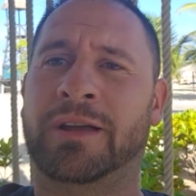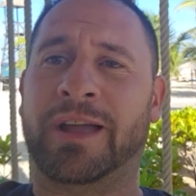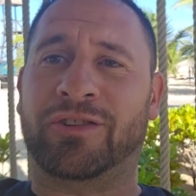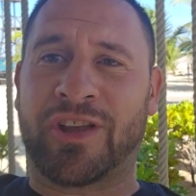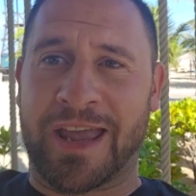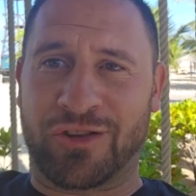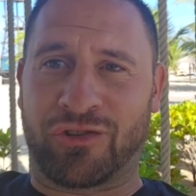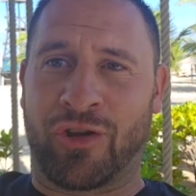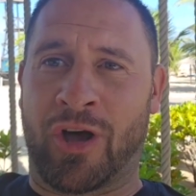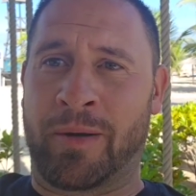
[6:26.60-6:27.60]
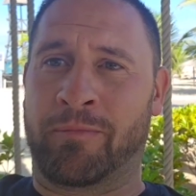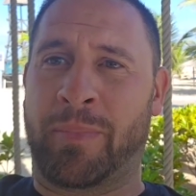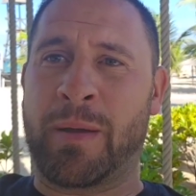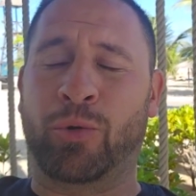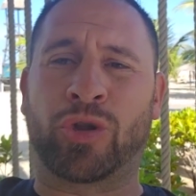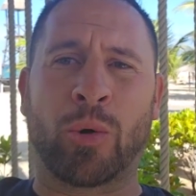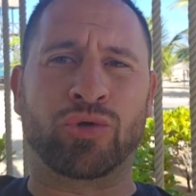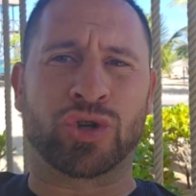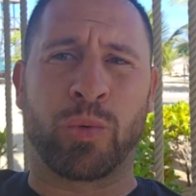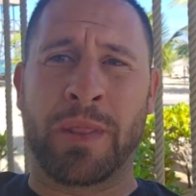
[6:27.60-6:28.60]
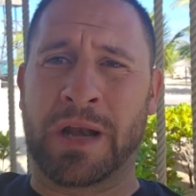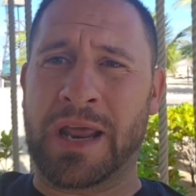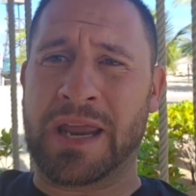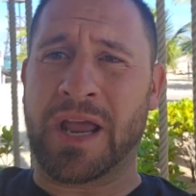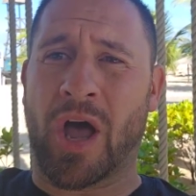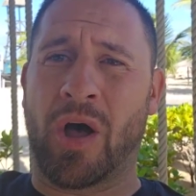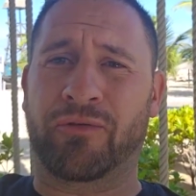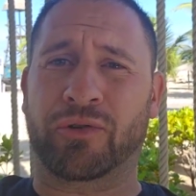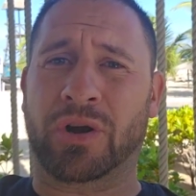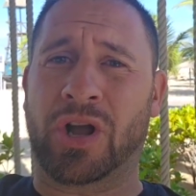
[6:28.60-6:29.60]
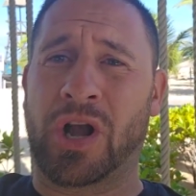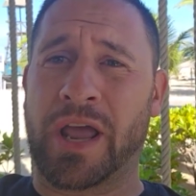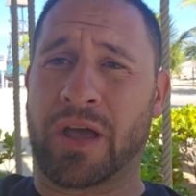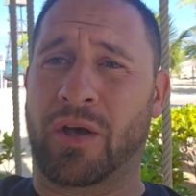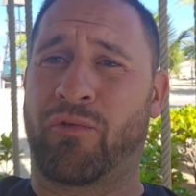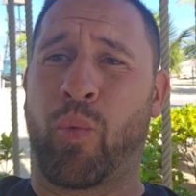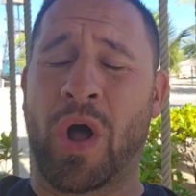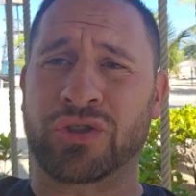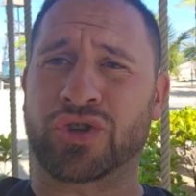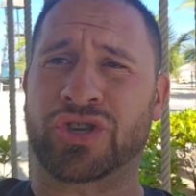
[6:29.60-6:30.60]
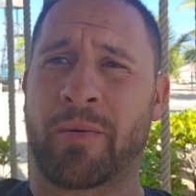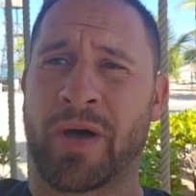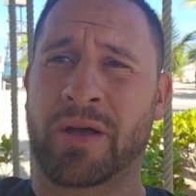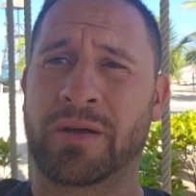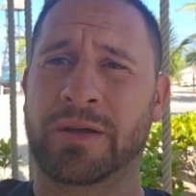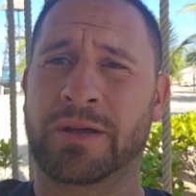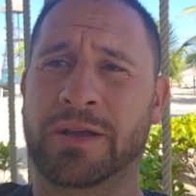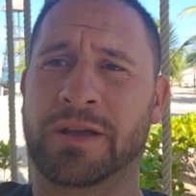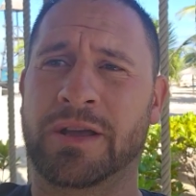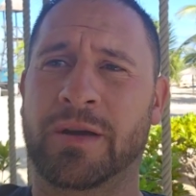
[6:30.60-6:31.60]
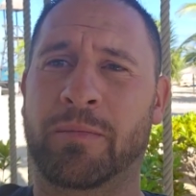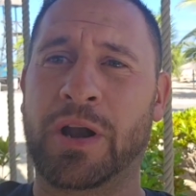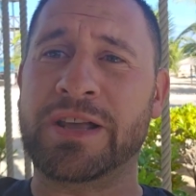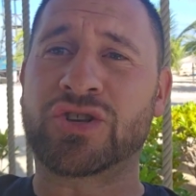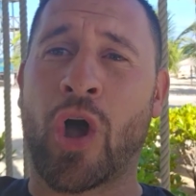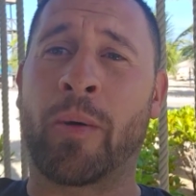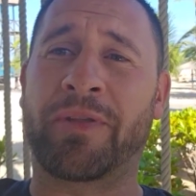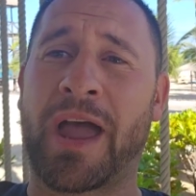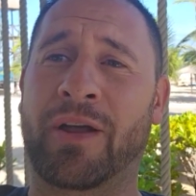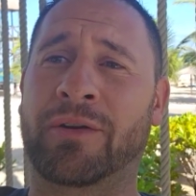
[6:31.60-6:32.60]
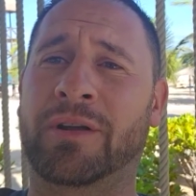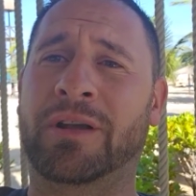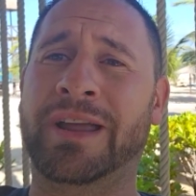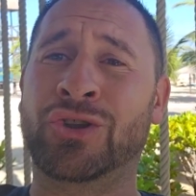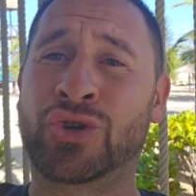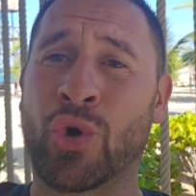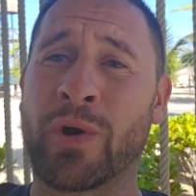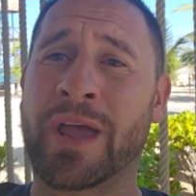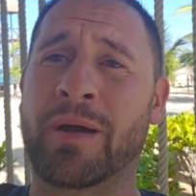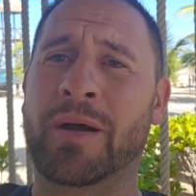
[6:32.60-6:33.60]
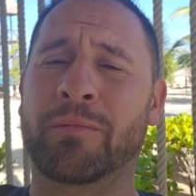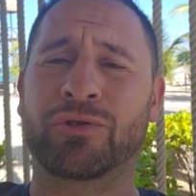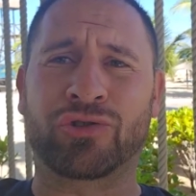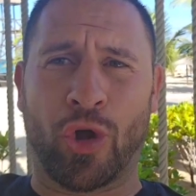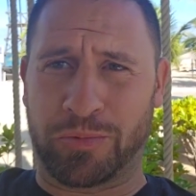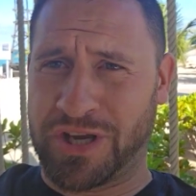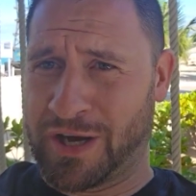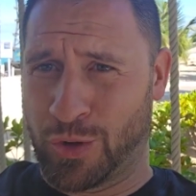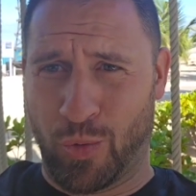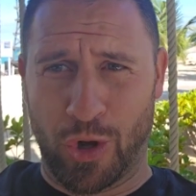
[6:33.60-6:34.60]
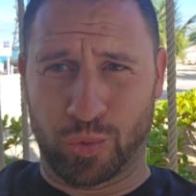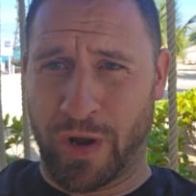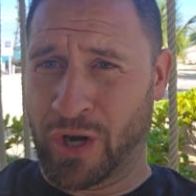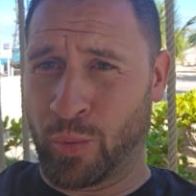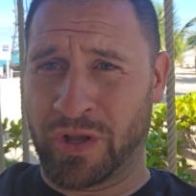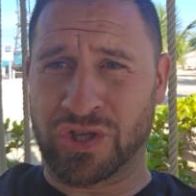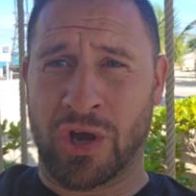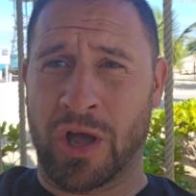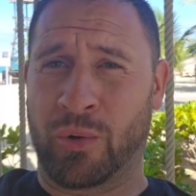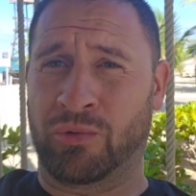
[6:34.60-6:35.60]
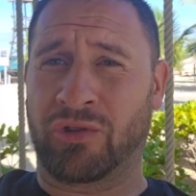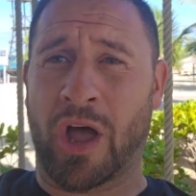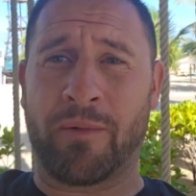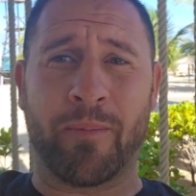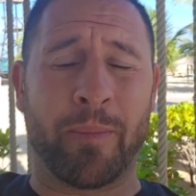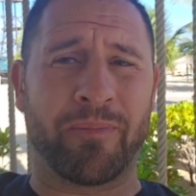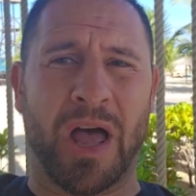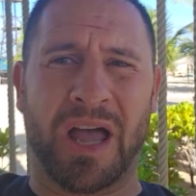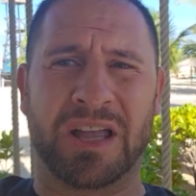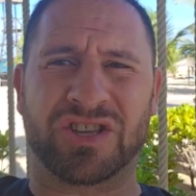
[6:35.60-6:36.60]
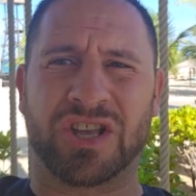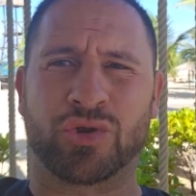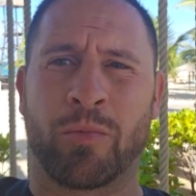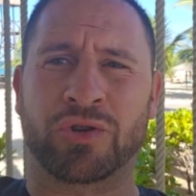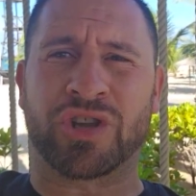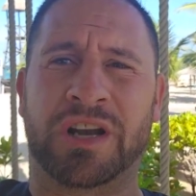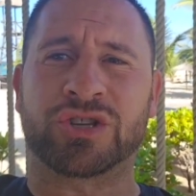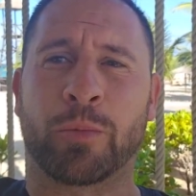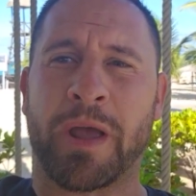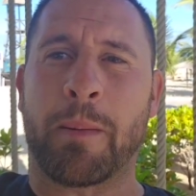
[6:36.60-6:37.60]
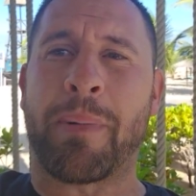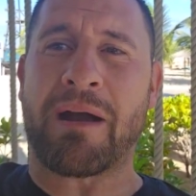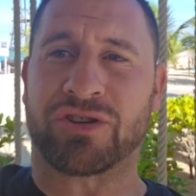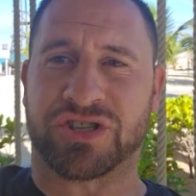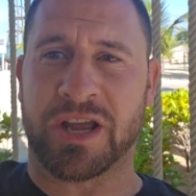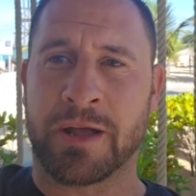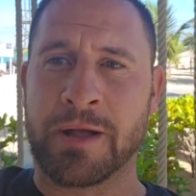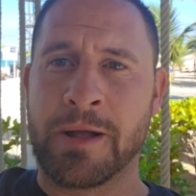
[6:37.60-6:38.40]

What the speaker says: It takes time. People don't just win the league after a click of one summer. Please calm down. Enjoy it. Stop telling the world we're going to win titles. It's almost a little bit embarrassing.